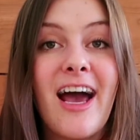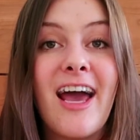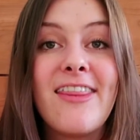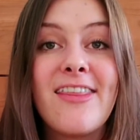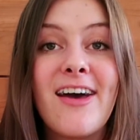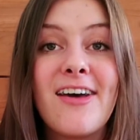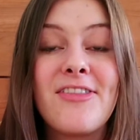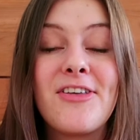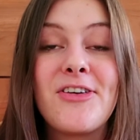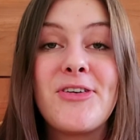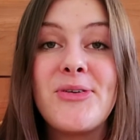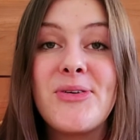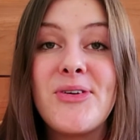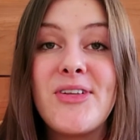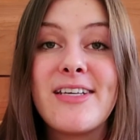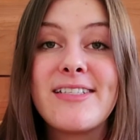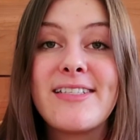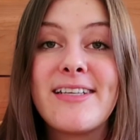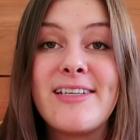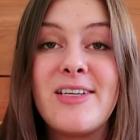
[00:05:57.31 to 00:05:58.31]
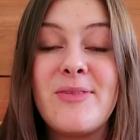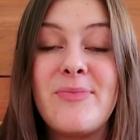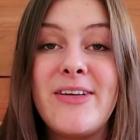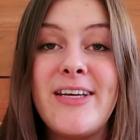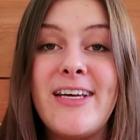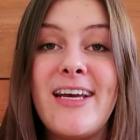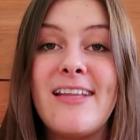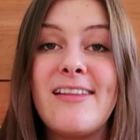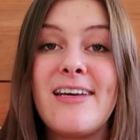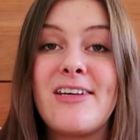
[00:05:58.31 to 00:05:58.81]
I thought the coolest thing to
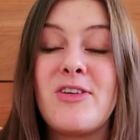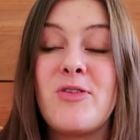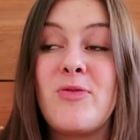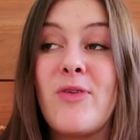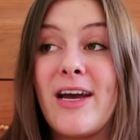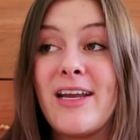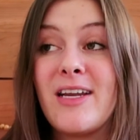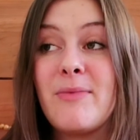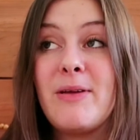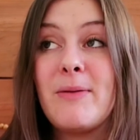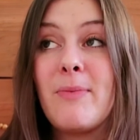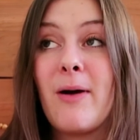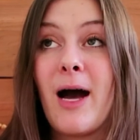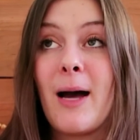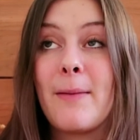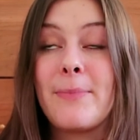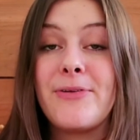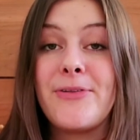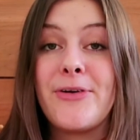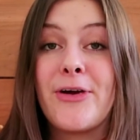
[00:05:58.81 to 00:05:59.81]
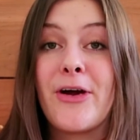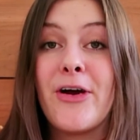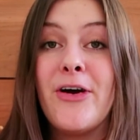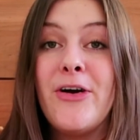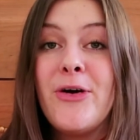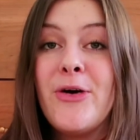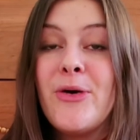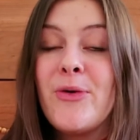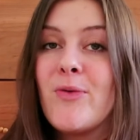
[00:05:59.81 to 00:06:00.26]
be and like the way to be popular